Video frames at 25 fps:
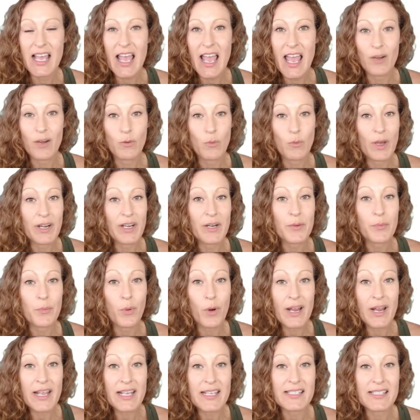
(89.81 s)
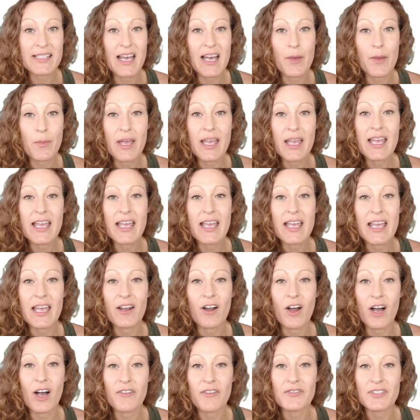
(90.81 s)
and when it breaks them, it
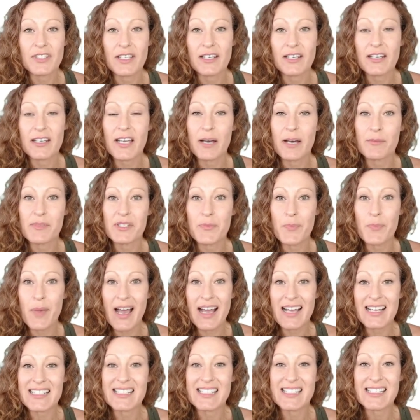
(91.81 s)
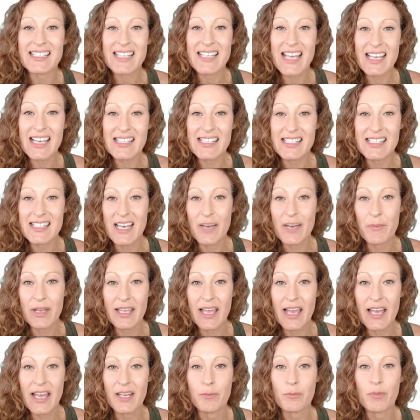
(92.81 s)
often comes back to test them
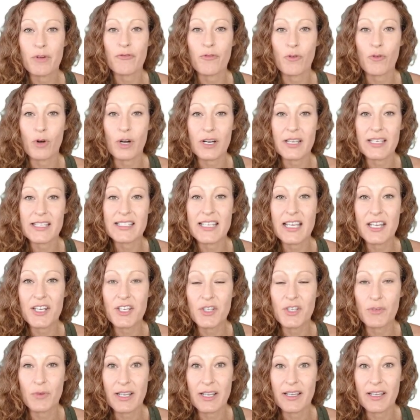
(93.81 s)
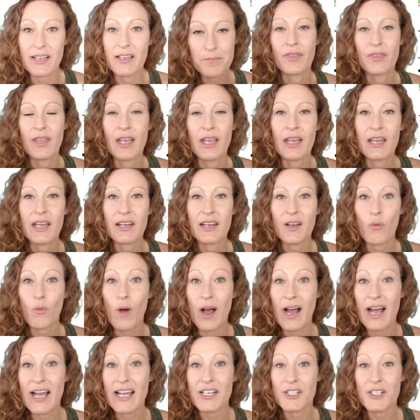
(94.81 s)
again before continuing. Now,
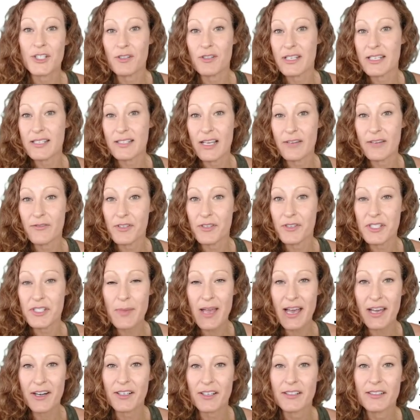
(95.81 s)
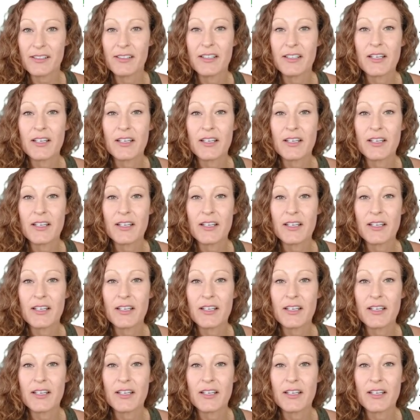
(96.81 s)
why do these levels matter?